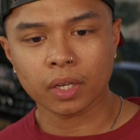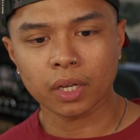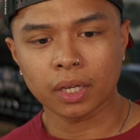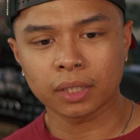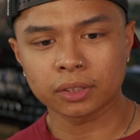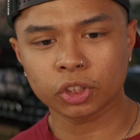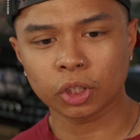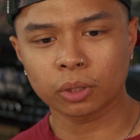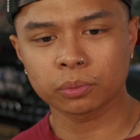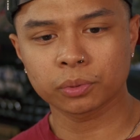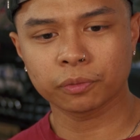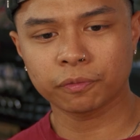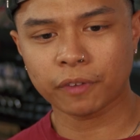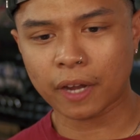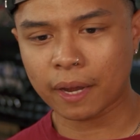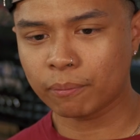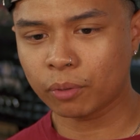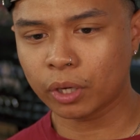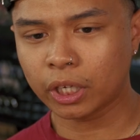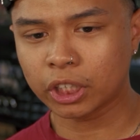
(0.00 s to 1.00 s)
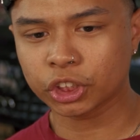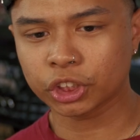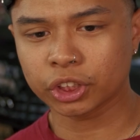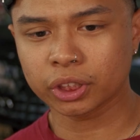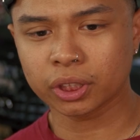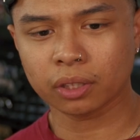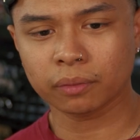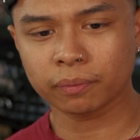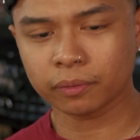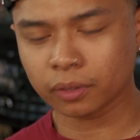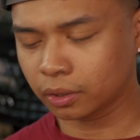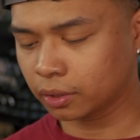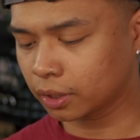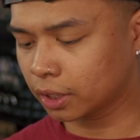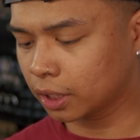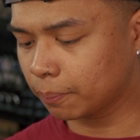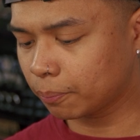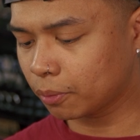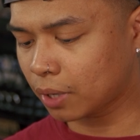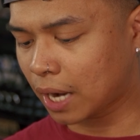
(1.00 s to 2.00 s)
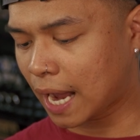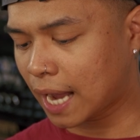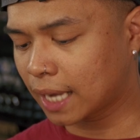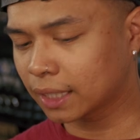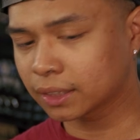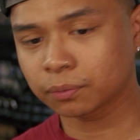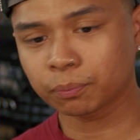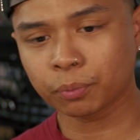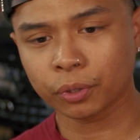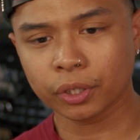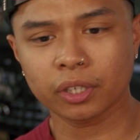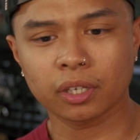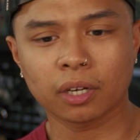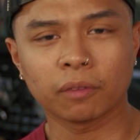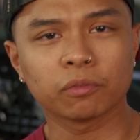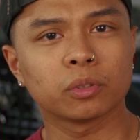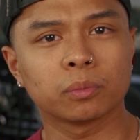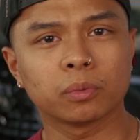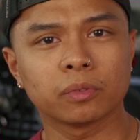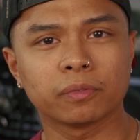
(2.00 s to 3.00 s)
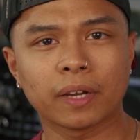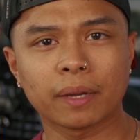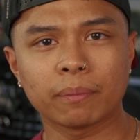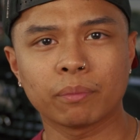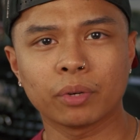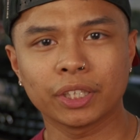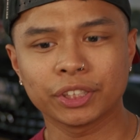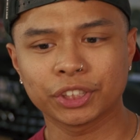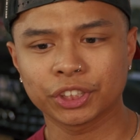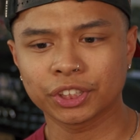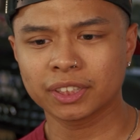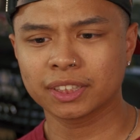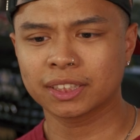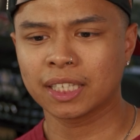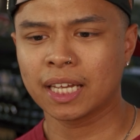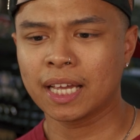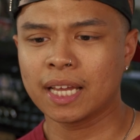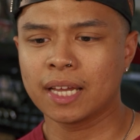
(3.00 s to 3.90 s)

In terms of vibration, the clipper has pretty comfortable vibrations